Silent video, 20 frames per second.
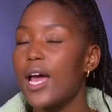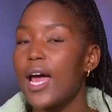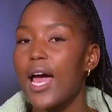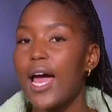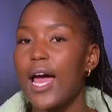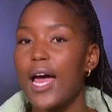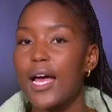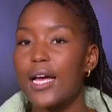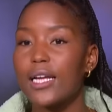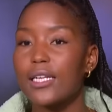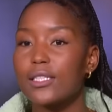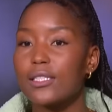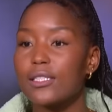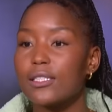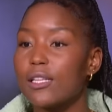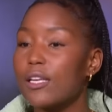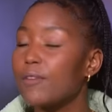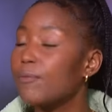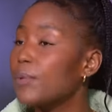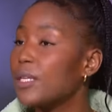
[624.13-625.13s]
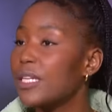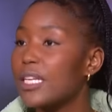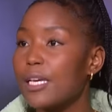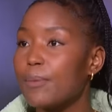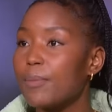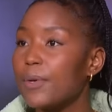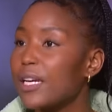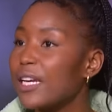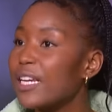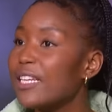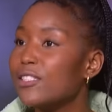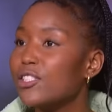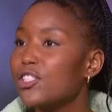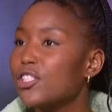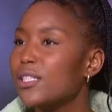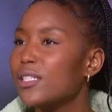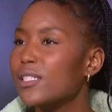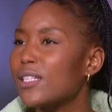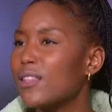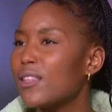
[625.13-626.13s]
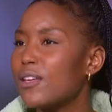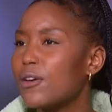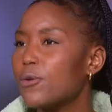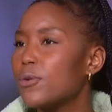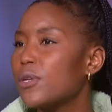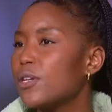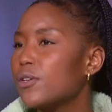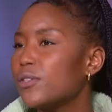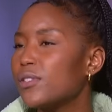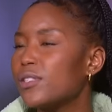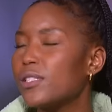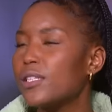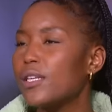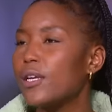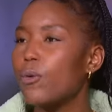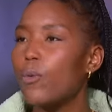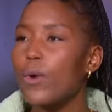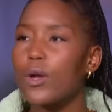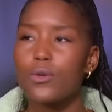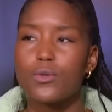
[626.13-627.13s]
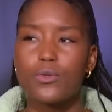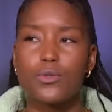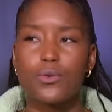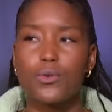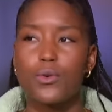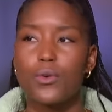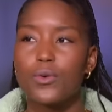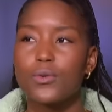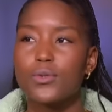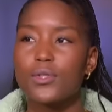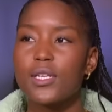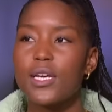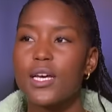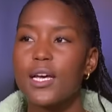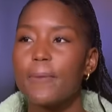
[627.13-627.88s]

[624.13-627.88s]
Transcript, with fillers: and they've been keeping clean sheets, I think only conceding one or two goals.